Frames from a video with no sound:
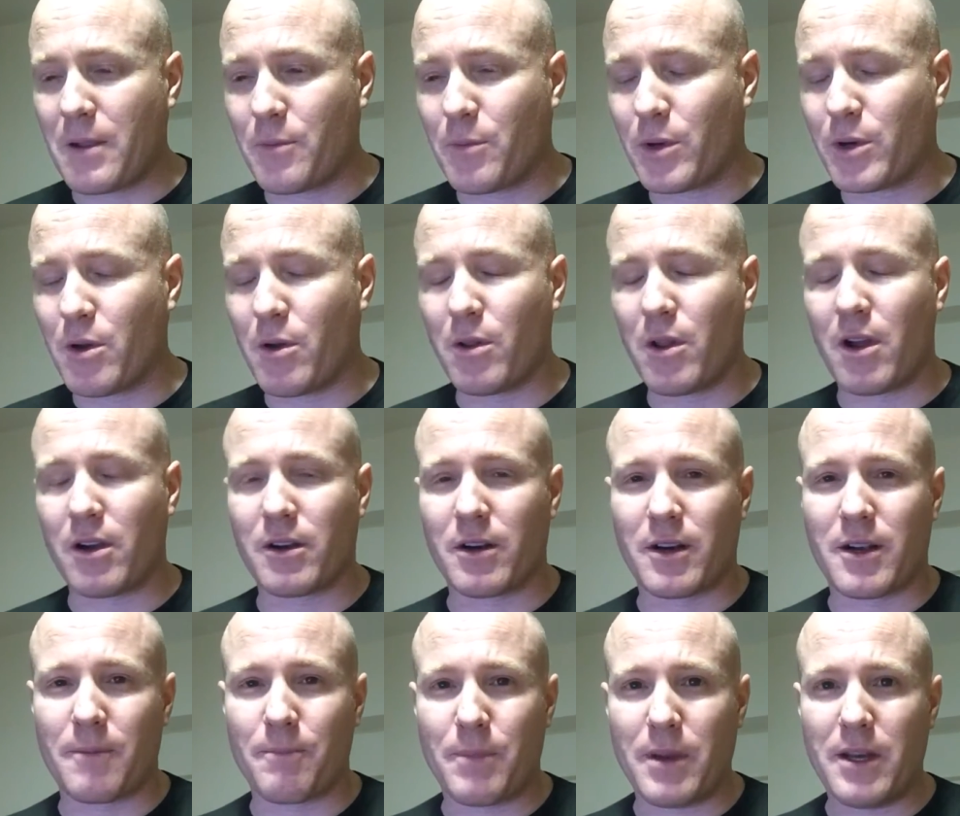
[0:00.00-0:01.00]
We're no longer
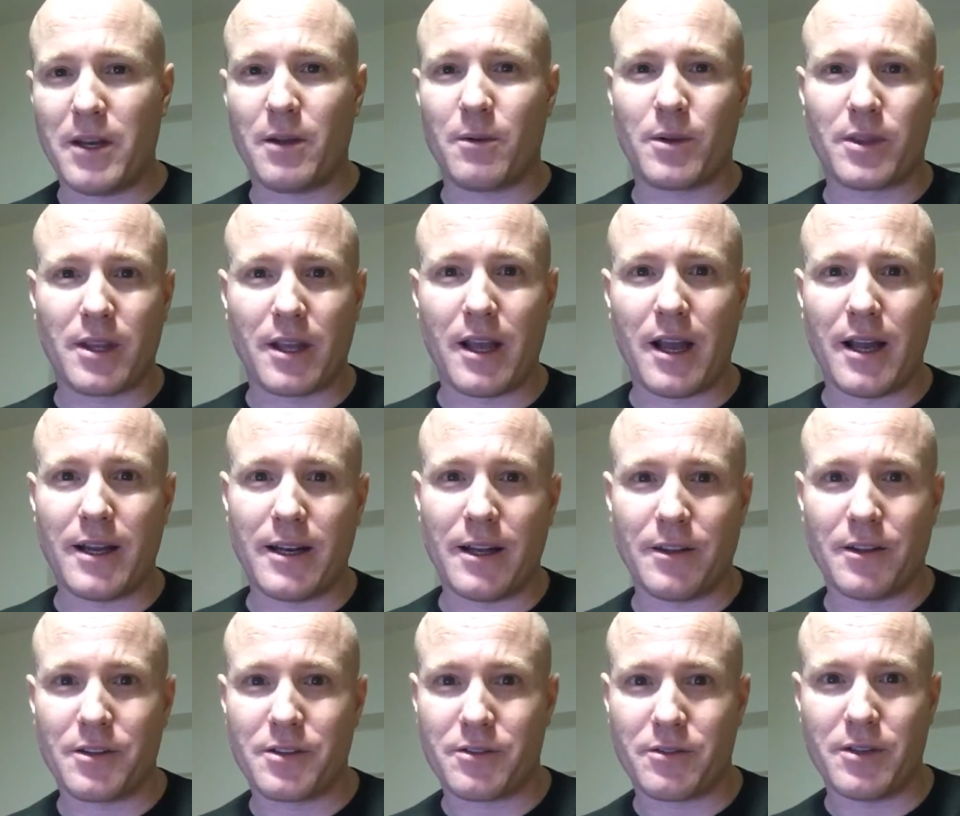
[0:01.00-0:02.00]
competing with the guy
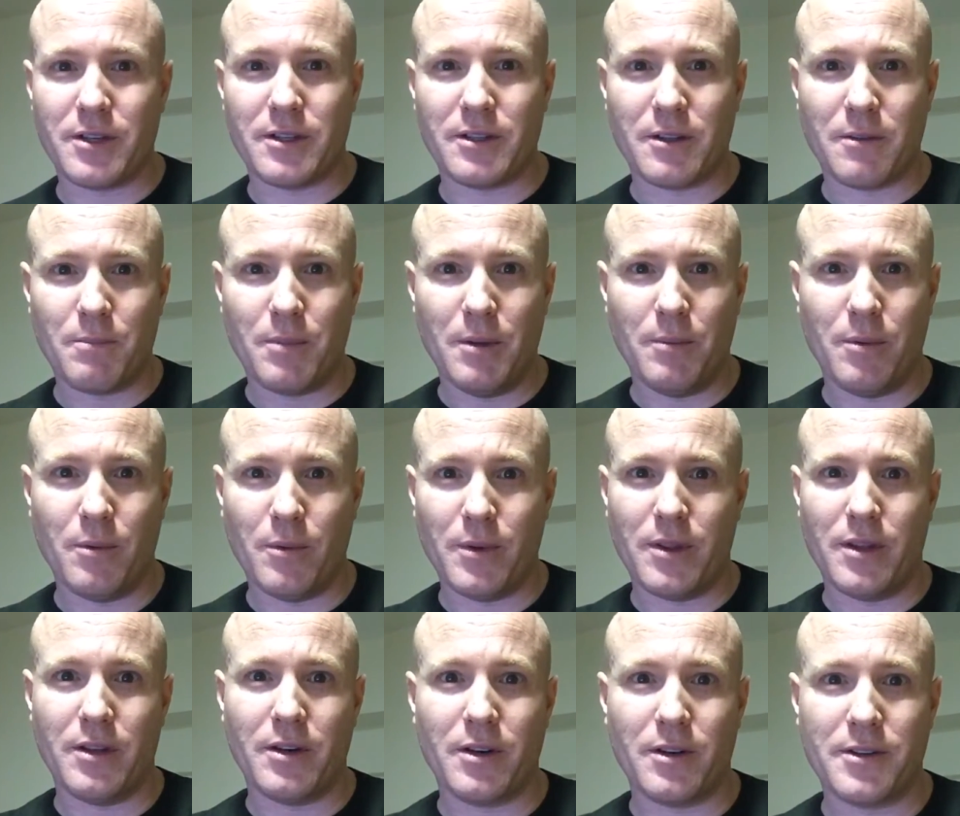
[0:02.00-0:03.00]
down the street and the people
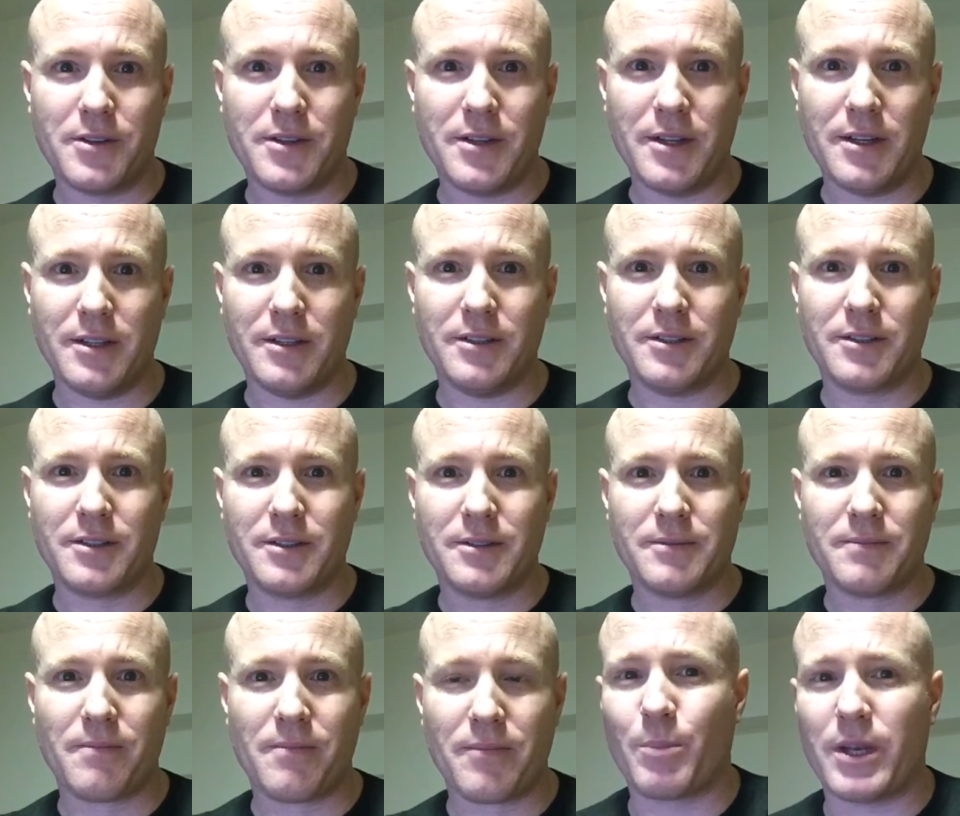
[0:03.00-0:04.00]
within our cities.
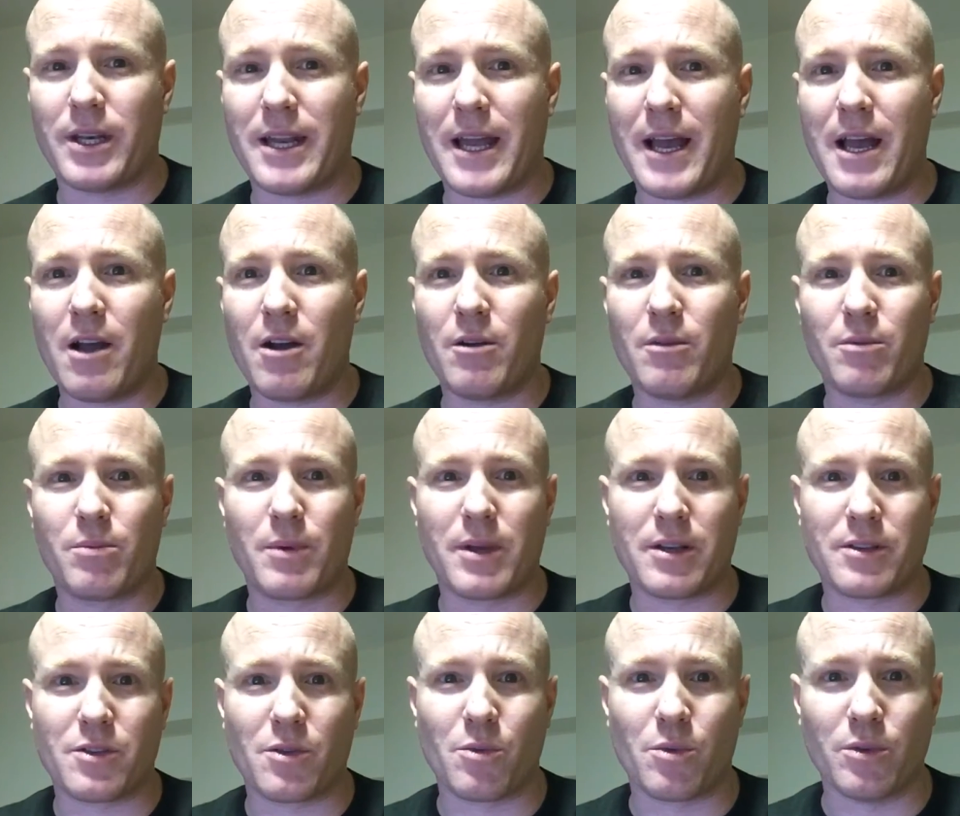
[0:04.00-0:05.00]
But now,
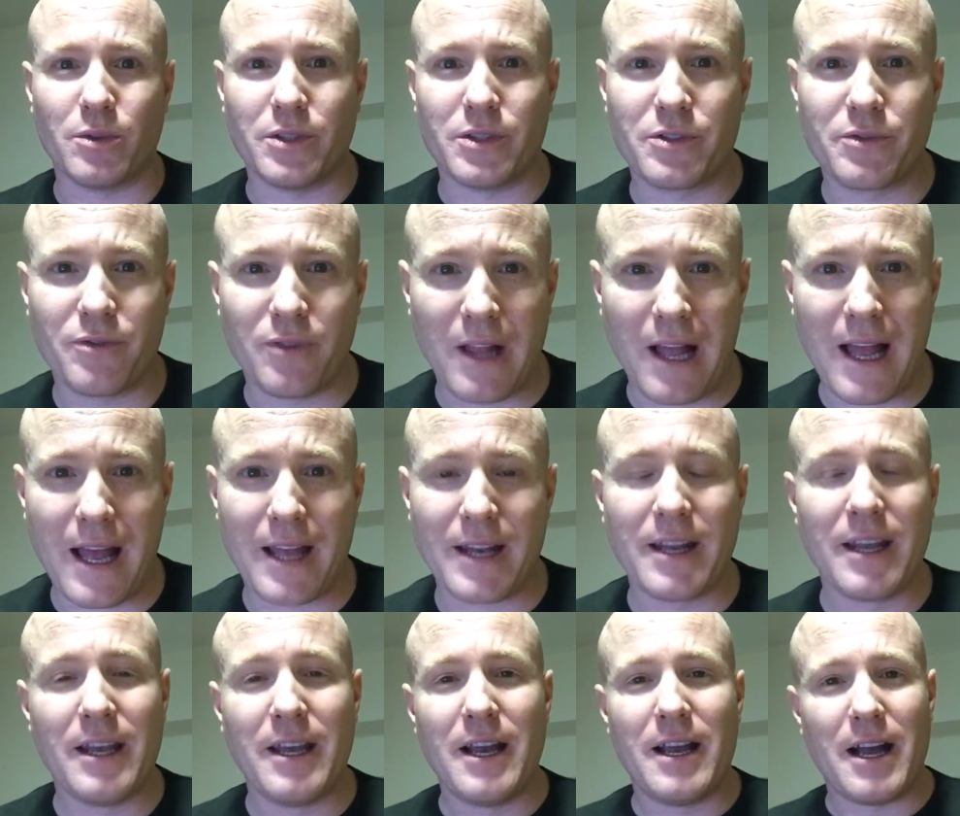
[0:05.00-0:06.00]
because the world is flat,
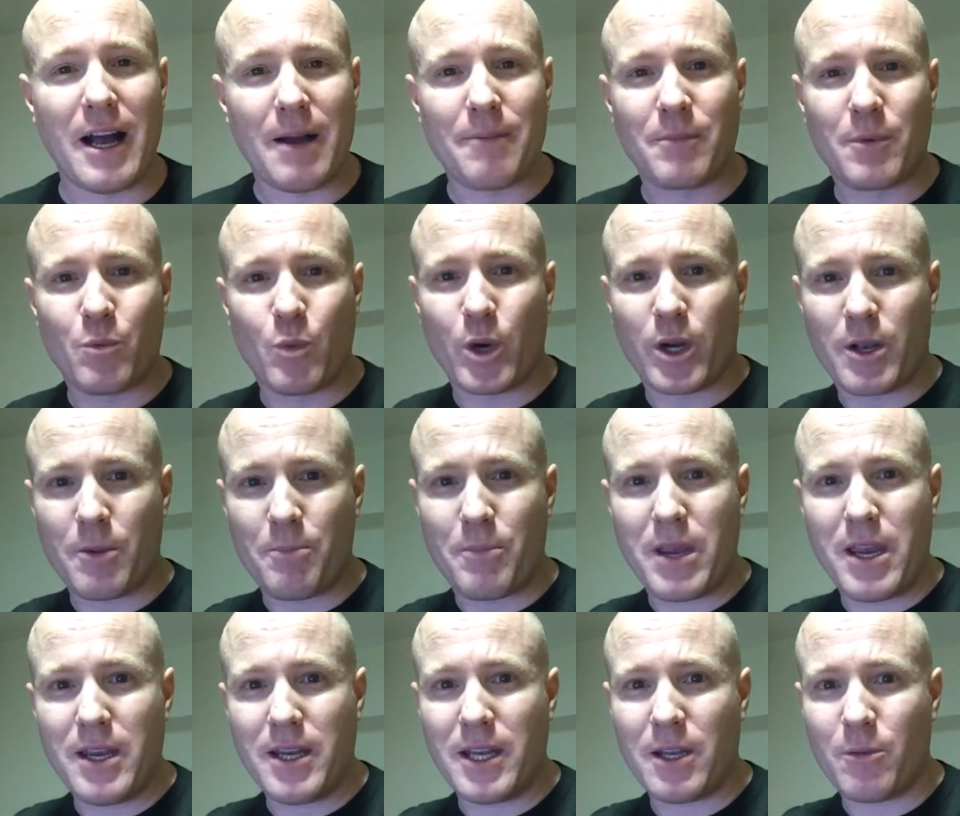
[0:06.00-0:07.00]
we're
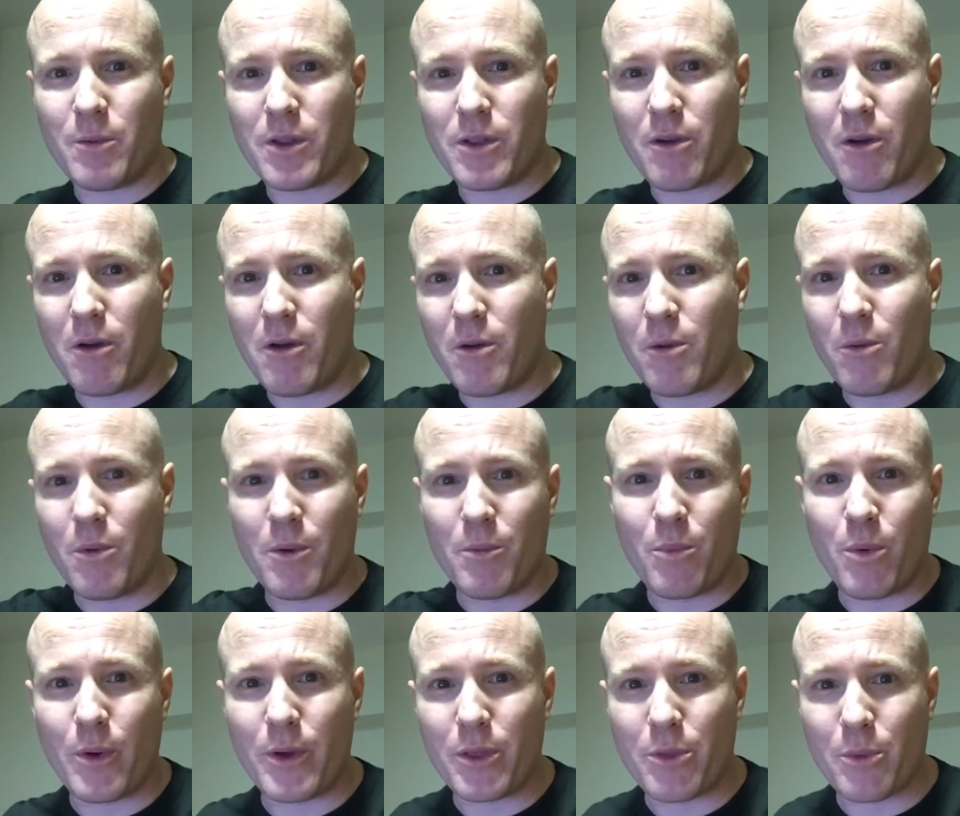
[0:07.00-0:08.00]
competing with all
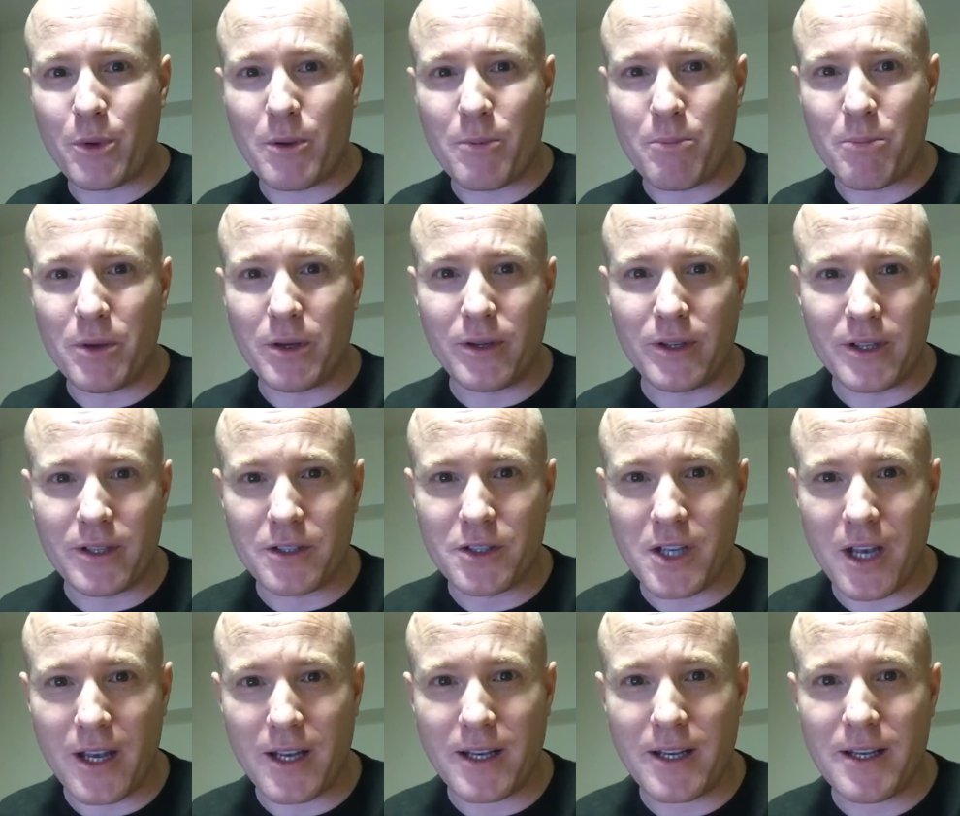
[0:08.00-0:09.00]
1.3 billion
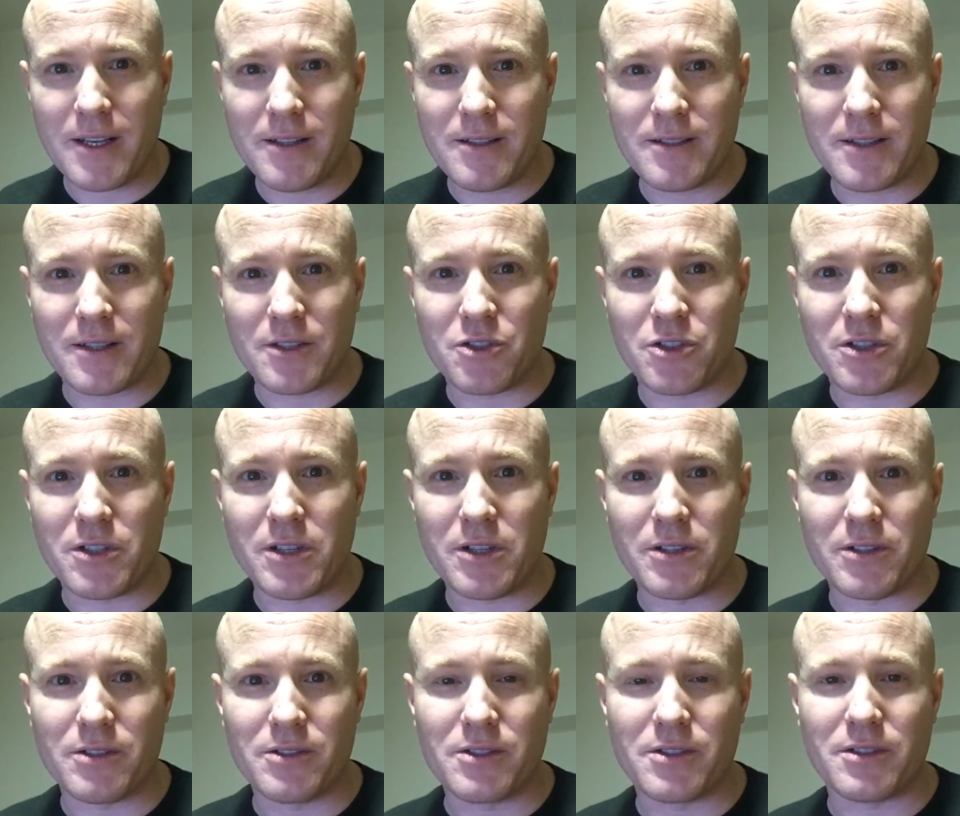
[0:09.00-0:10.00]
Chinese
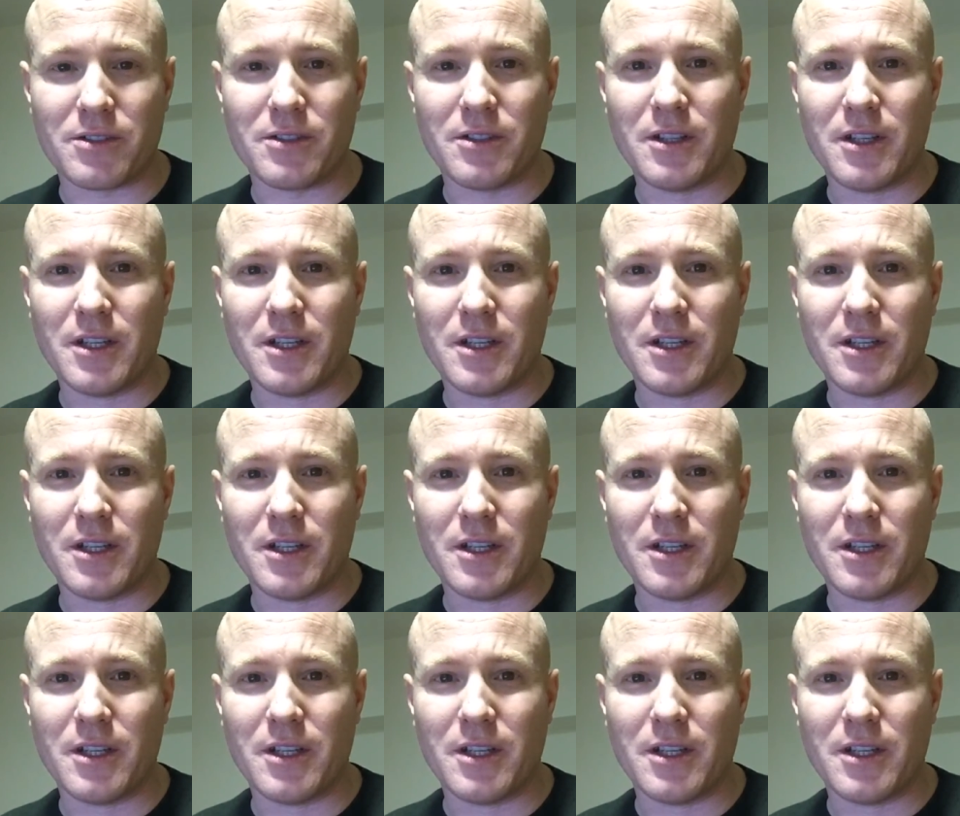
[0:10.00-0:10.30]
engineers